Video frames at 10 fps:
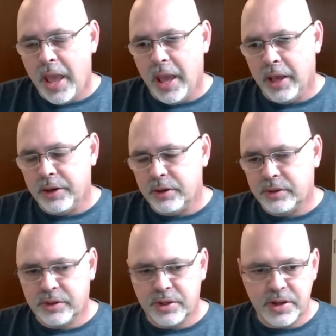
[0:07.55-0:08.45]
And
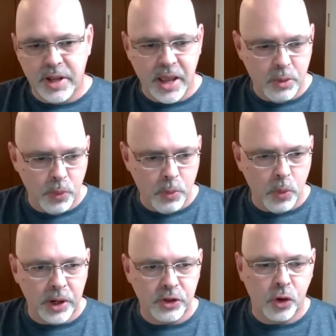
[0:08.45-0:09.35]
today we
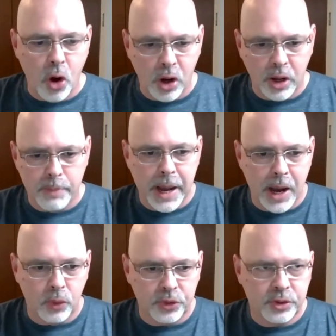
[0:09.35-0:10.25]
want to talk
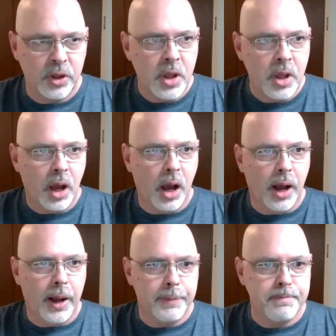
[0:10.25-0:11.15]
about
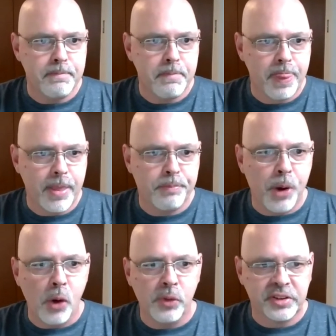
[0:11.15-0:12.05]
um,
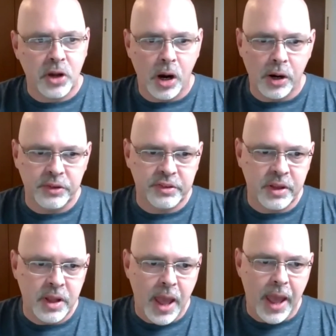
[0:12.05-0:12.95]

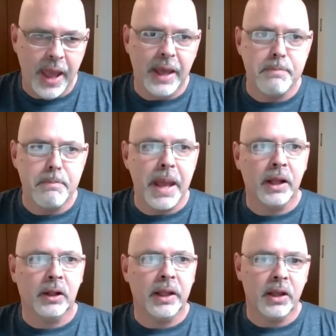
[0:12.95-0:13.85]
postcards and
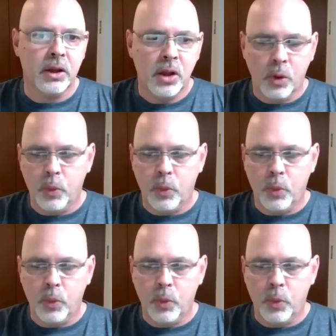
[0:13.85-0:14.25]
mailing